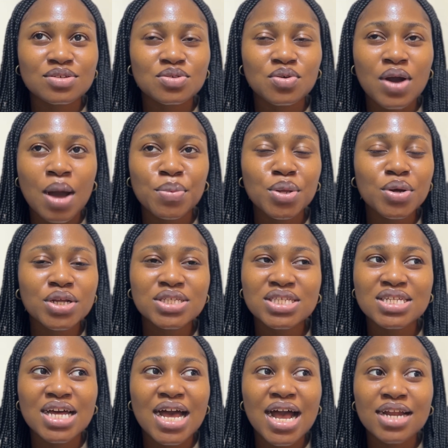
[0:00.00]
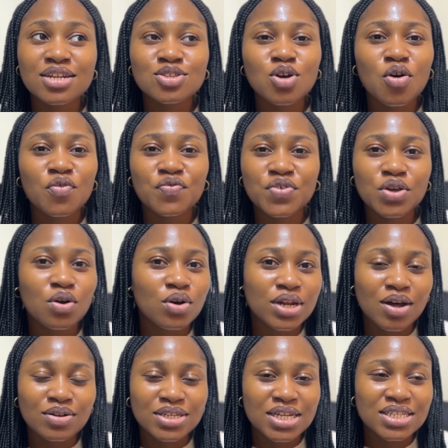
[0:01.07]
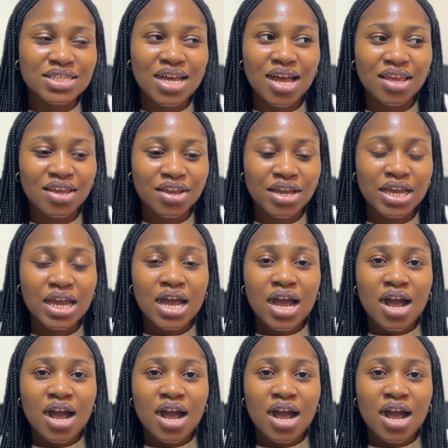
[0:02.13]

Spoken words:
you know, I'm not going to say that I had it all figured out the entire year.